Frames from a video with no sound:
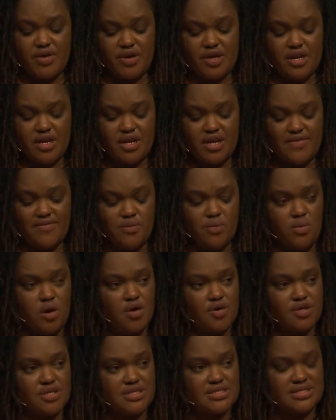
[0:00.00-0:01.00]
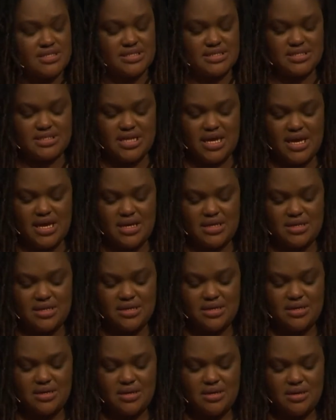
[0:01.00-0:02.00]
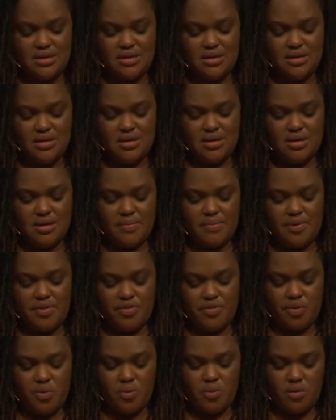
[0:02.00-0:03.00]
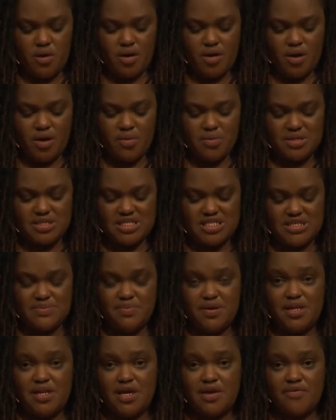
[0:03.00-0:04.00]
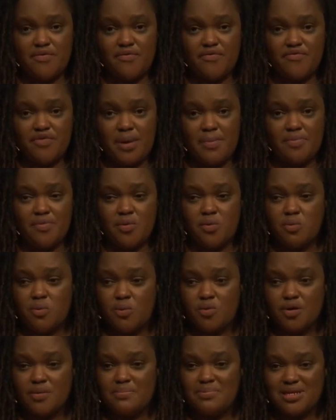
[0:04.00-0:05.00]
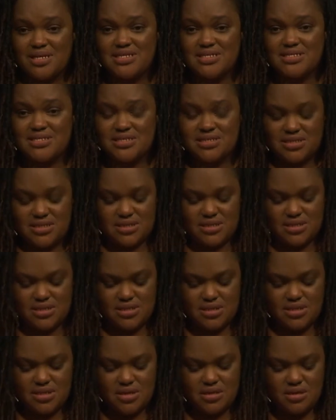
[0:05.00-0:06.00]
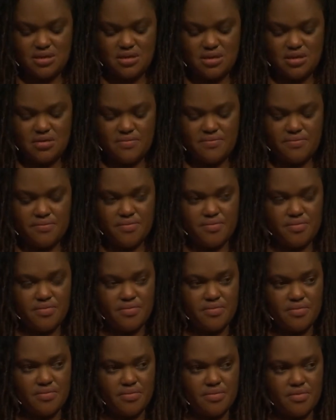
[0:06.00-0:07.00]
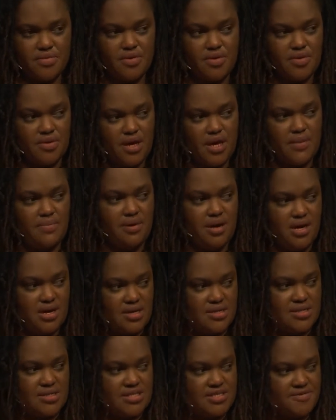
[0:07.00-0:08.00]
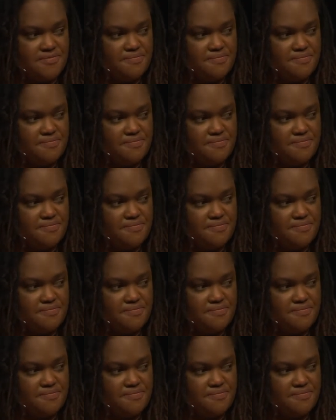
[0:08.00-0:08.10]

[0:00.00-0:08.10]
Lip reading: enough water to sustain, but the water was spilling from the worn places. Okay, pause.